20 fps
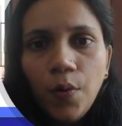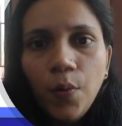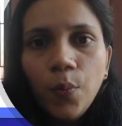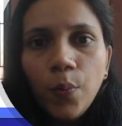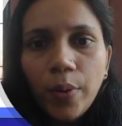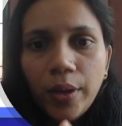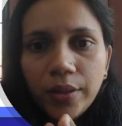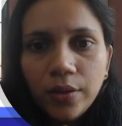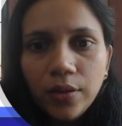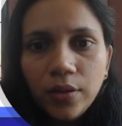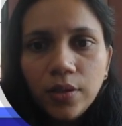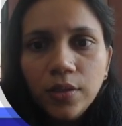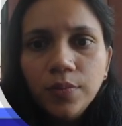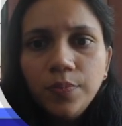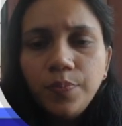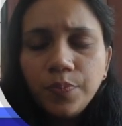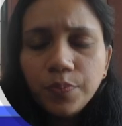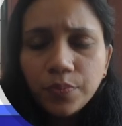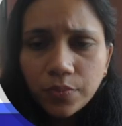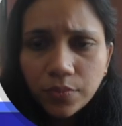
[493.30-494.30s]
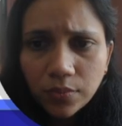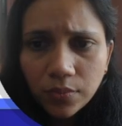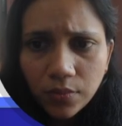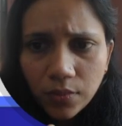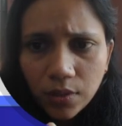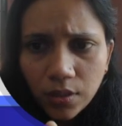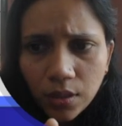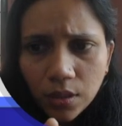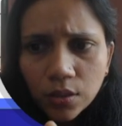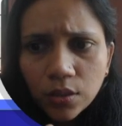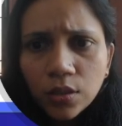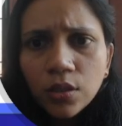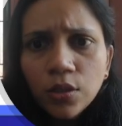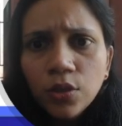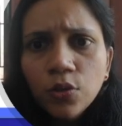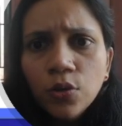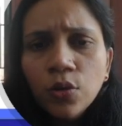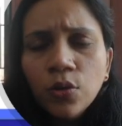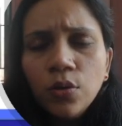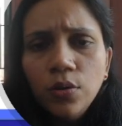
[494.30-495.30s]
where
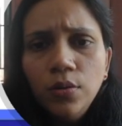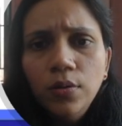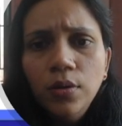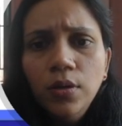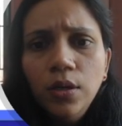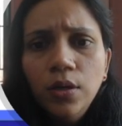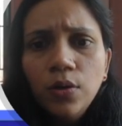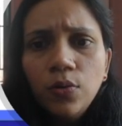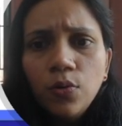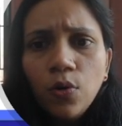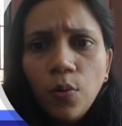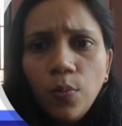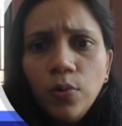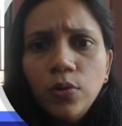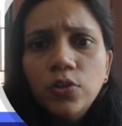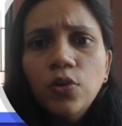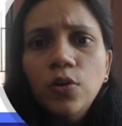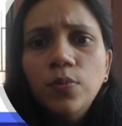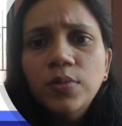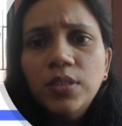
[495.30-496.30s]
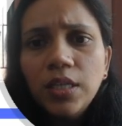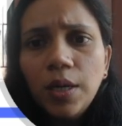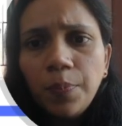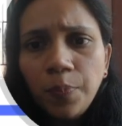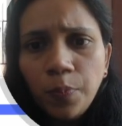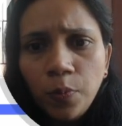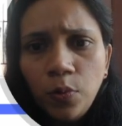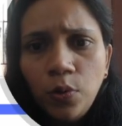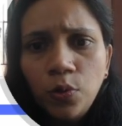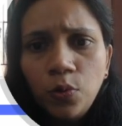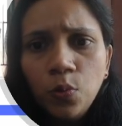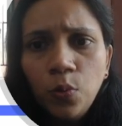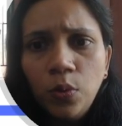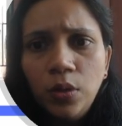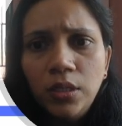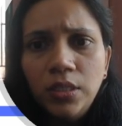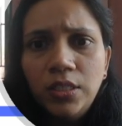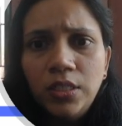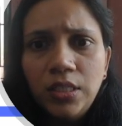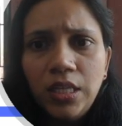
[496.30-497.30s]
the chromosomes are pulled
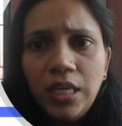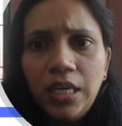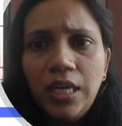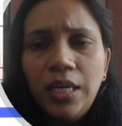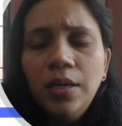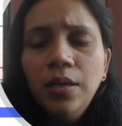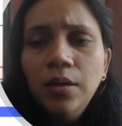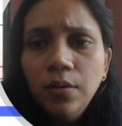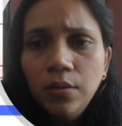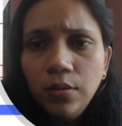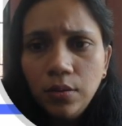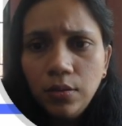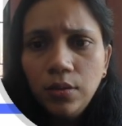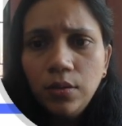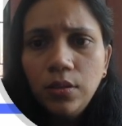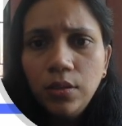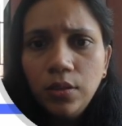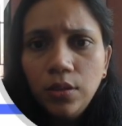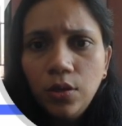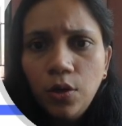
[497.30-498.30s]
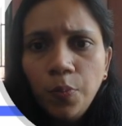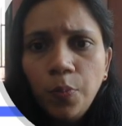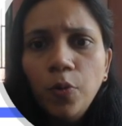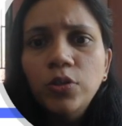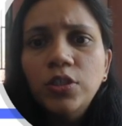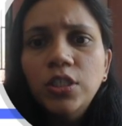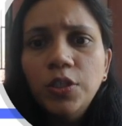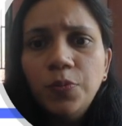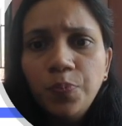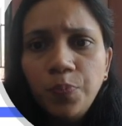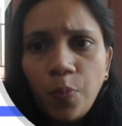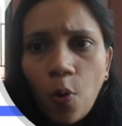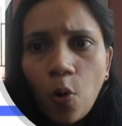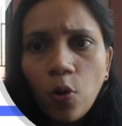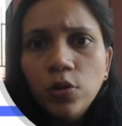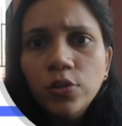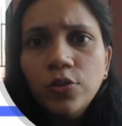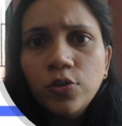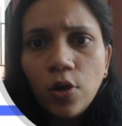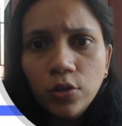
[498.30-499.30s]
towards the opposite
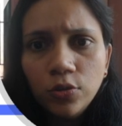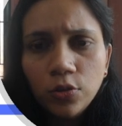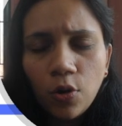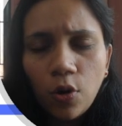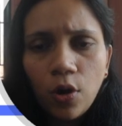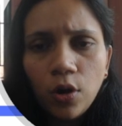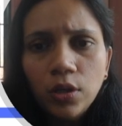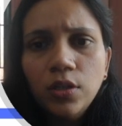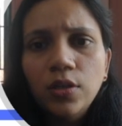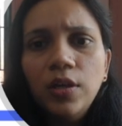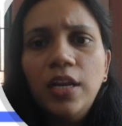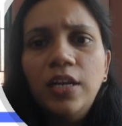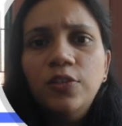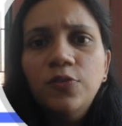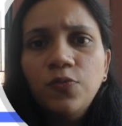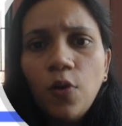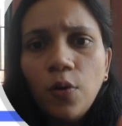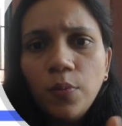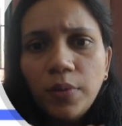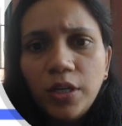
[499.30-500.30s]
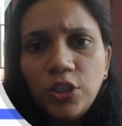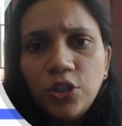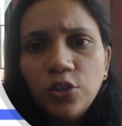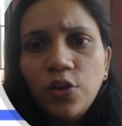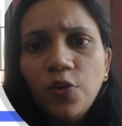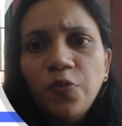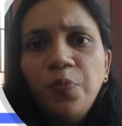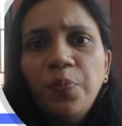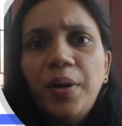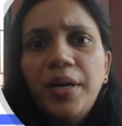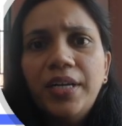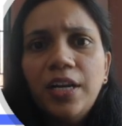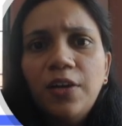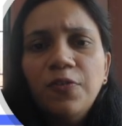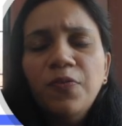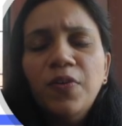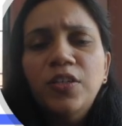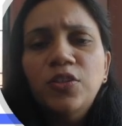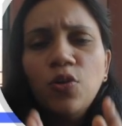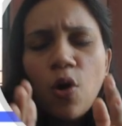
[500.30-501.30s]
poles or not, there is formation of
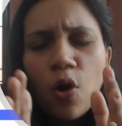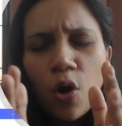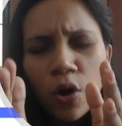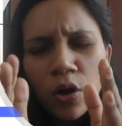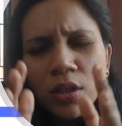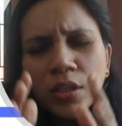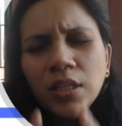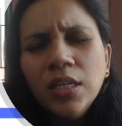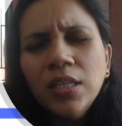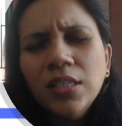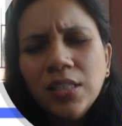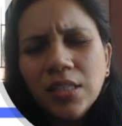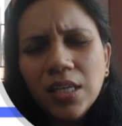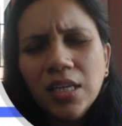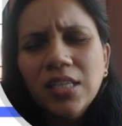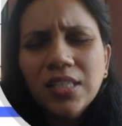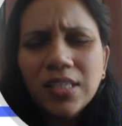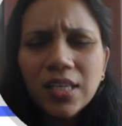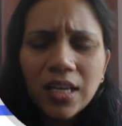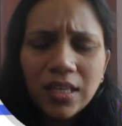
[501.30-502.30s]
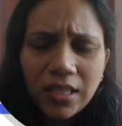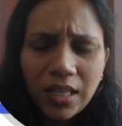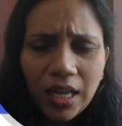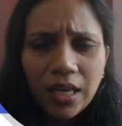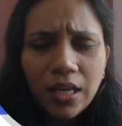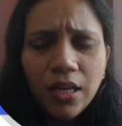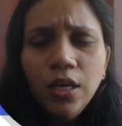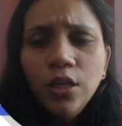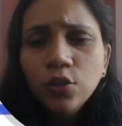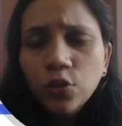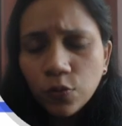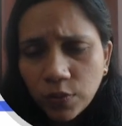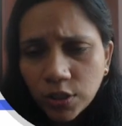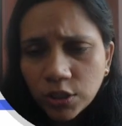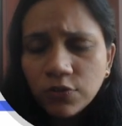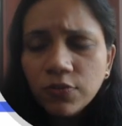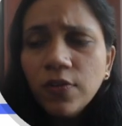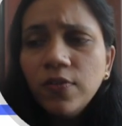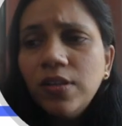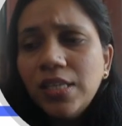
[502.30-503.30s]
metaphase, all these things are there, so
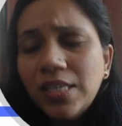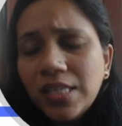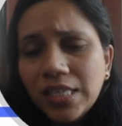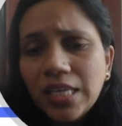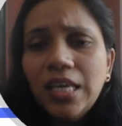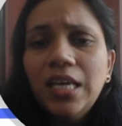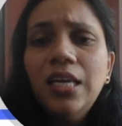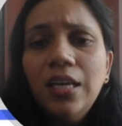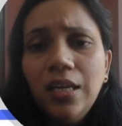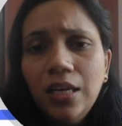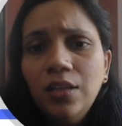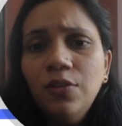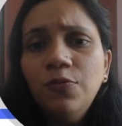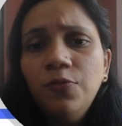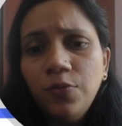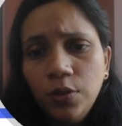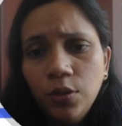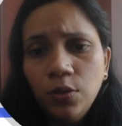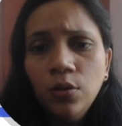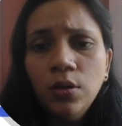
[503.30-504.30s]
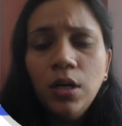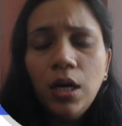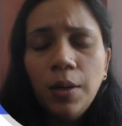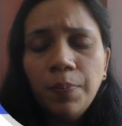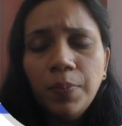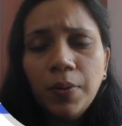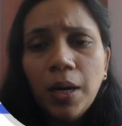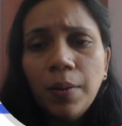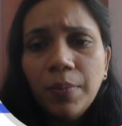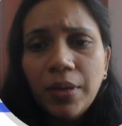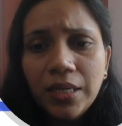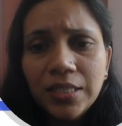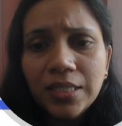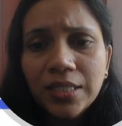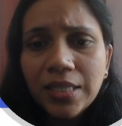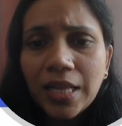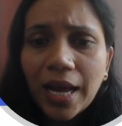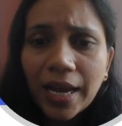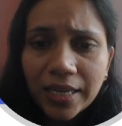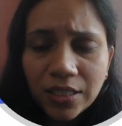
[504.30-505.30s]
which we will see in upcoming
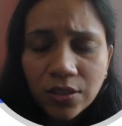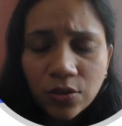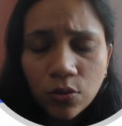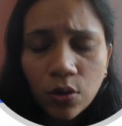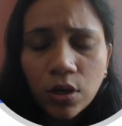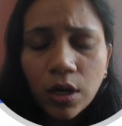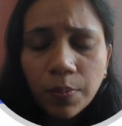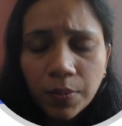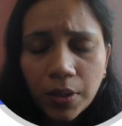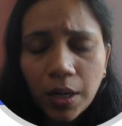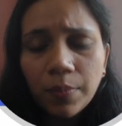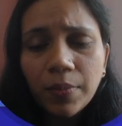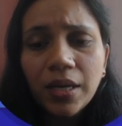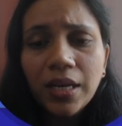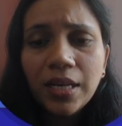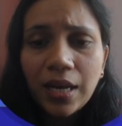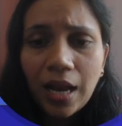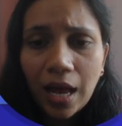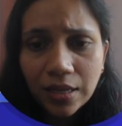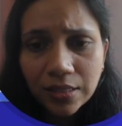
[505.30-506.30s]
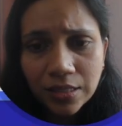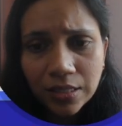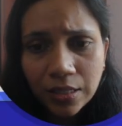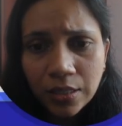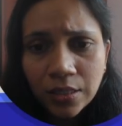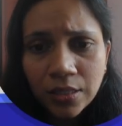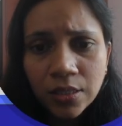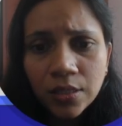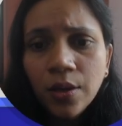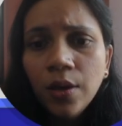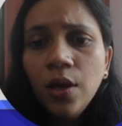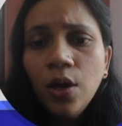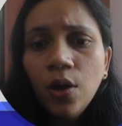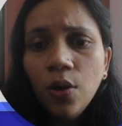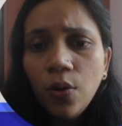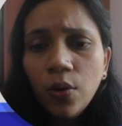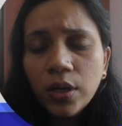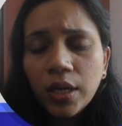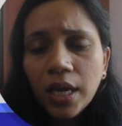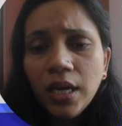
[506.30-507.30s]
slides or upcoming classes.
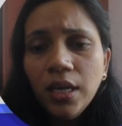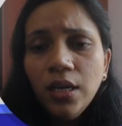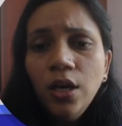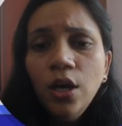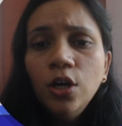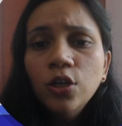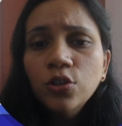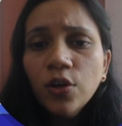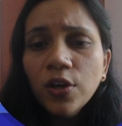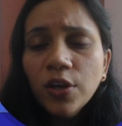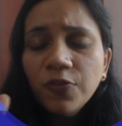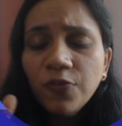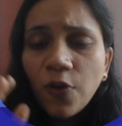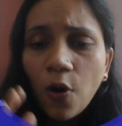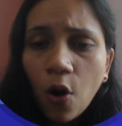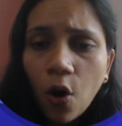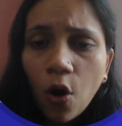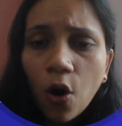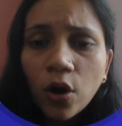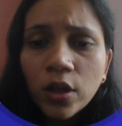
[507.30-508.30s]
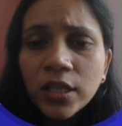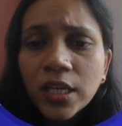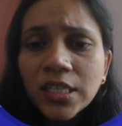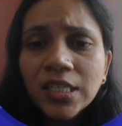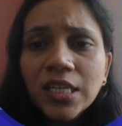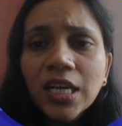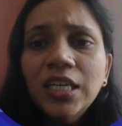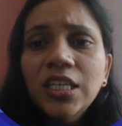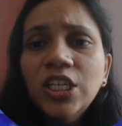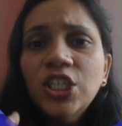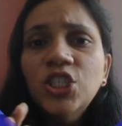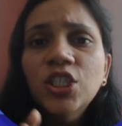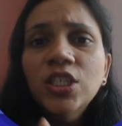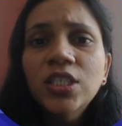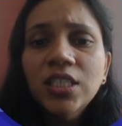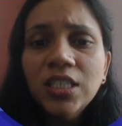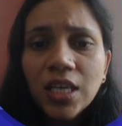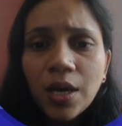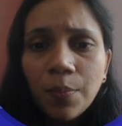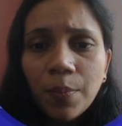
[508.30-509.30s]
Okay, so if all these
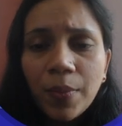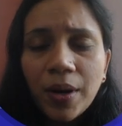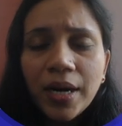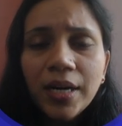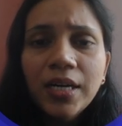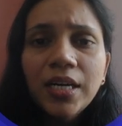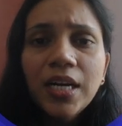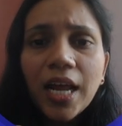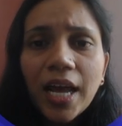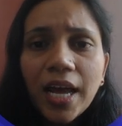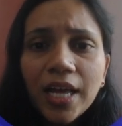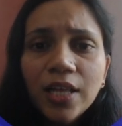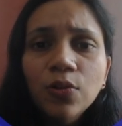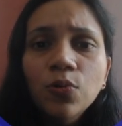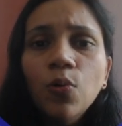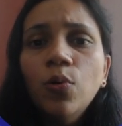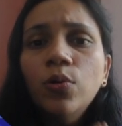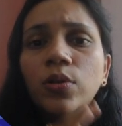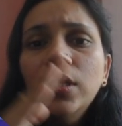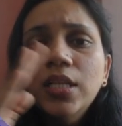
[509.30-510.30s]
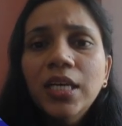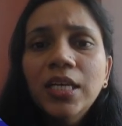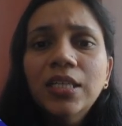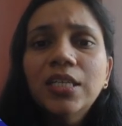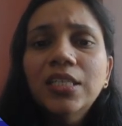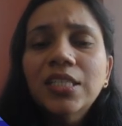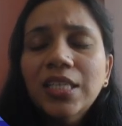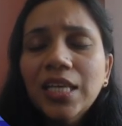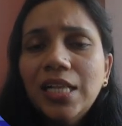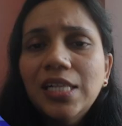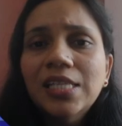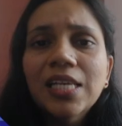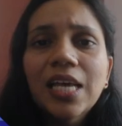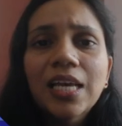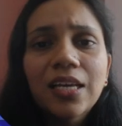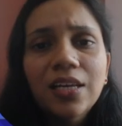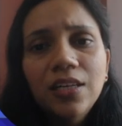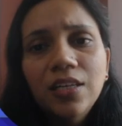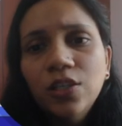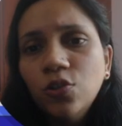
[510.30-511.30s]
conditions are met, then only the cell
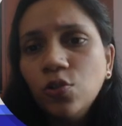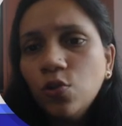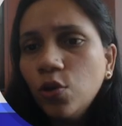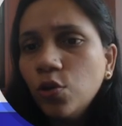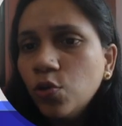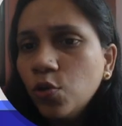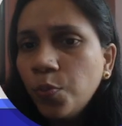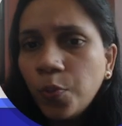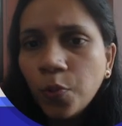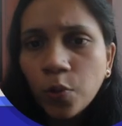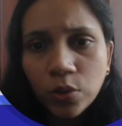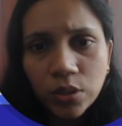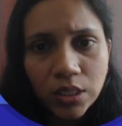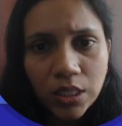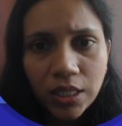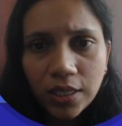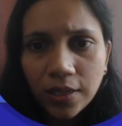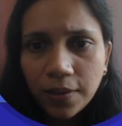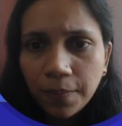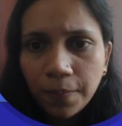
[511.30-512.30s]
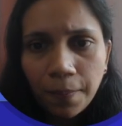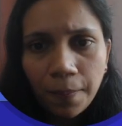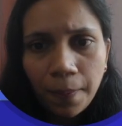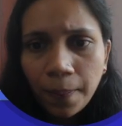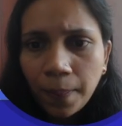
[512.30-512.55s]
cycle is going to proceed.